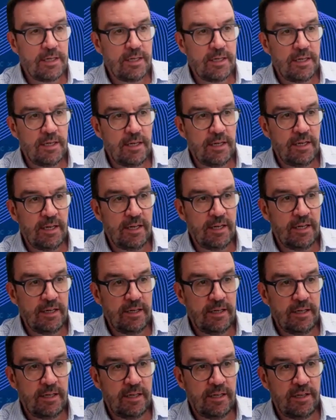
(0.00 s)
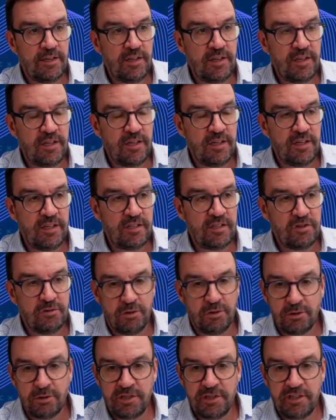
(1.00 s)

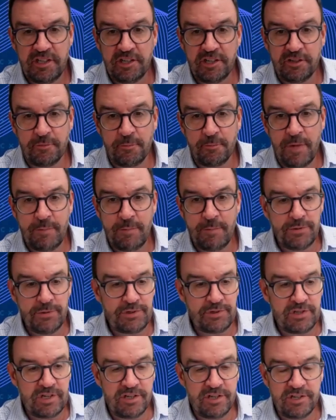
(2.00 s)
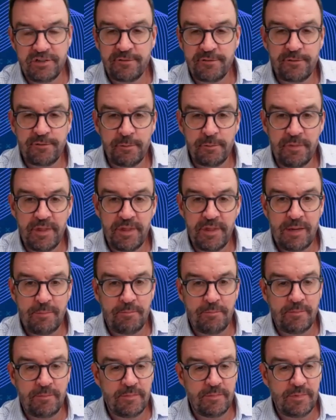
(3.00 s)
Talk to the other members, learn from
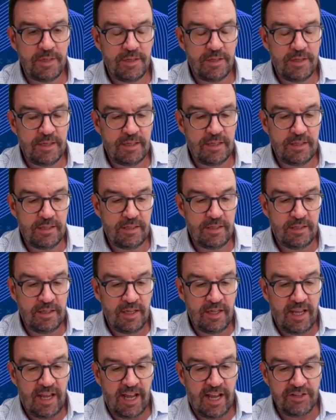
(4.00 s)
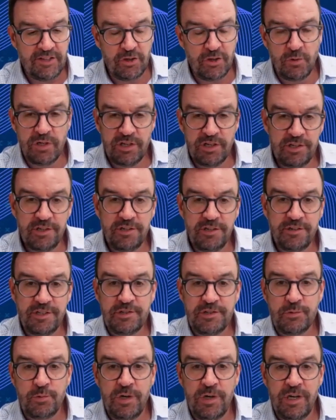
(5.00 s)
them, and you learn as
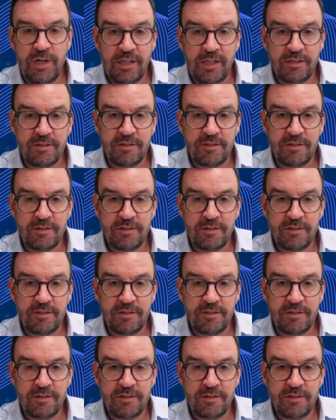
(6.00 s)
well.